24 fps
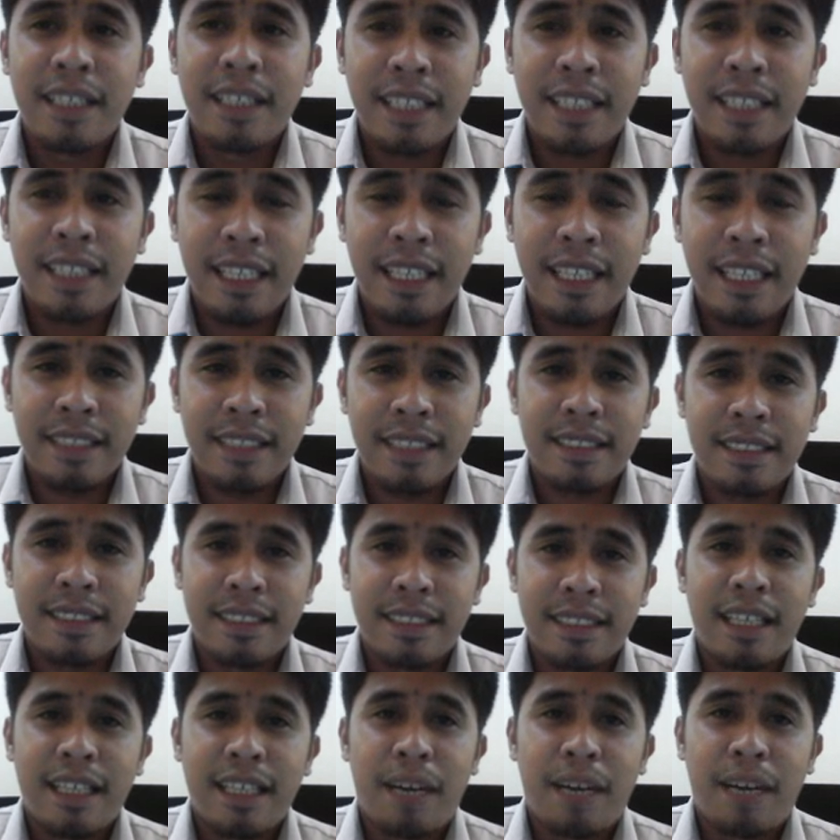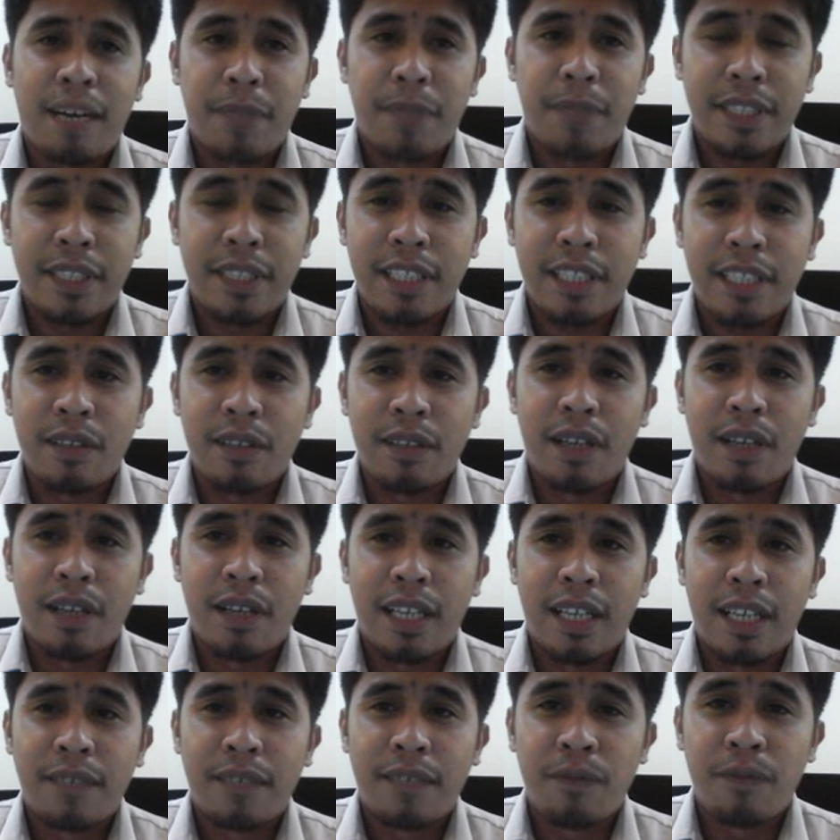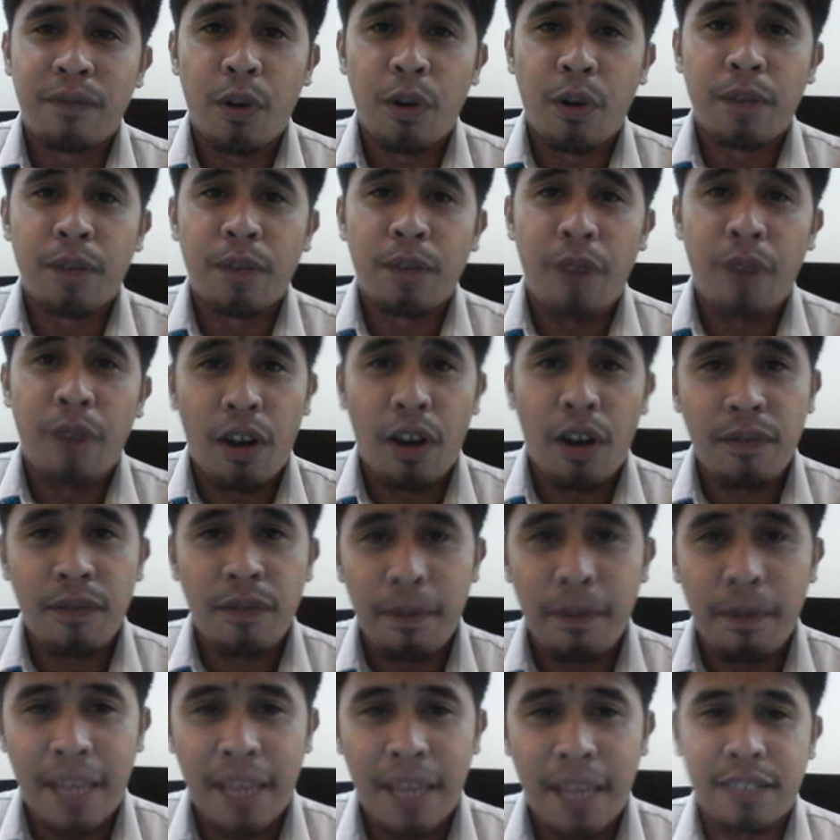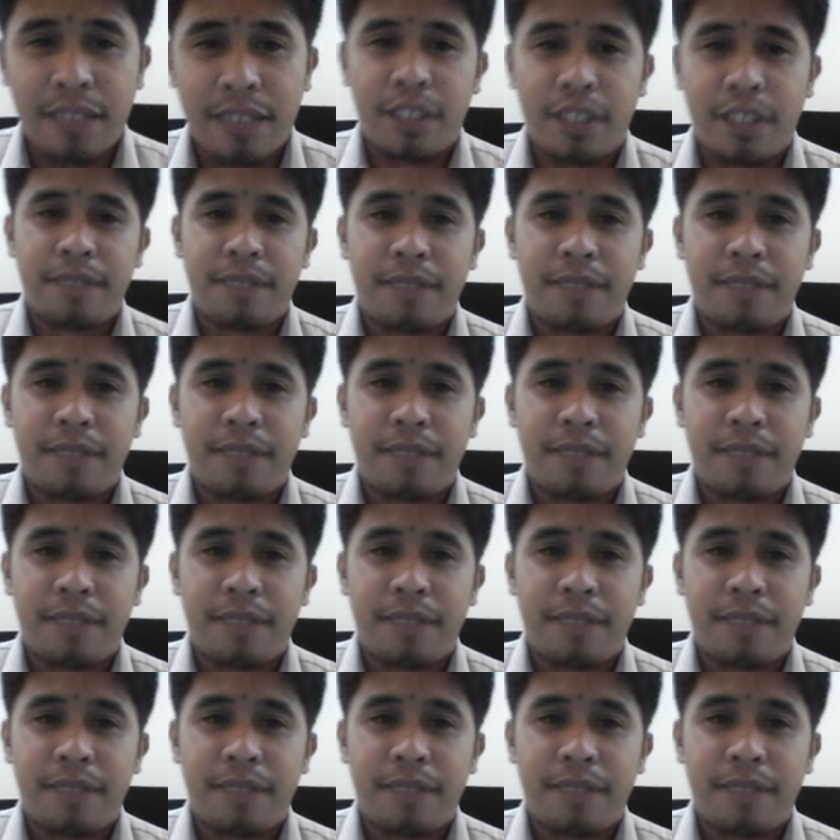hit a particular form of matter.